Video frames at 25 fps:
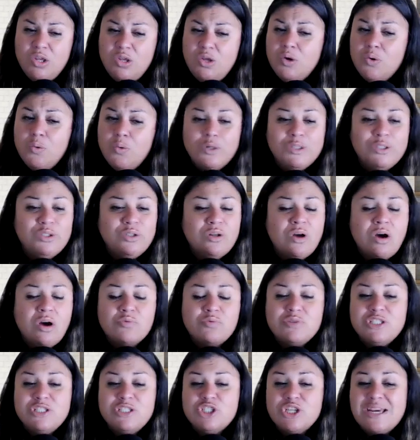You will not
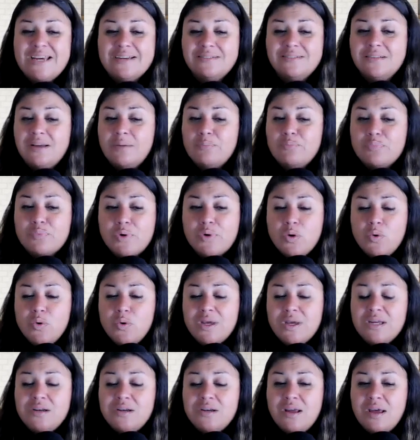reject a
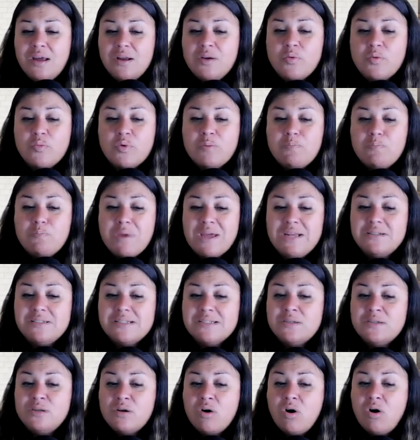broken and
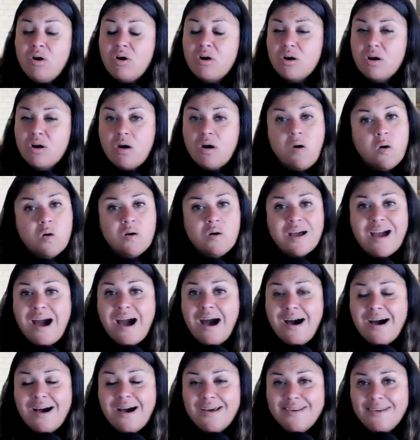repentant heart, oh
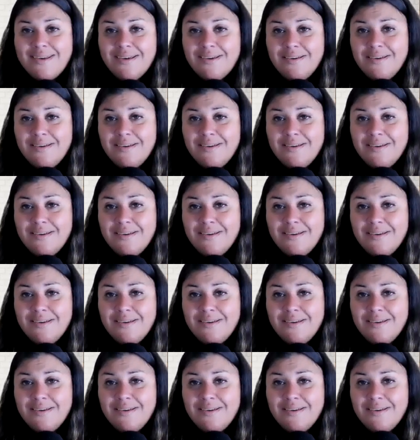God.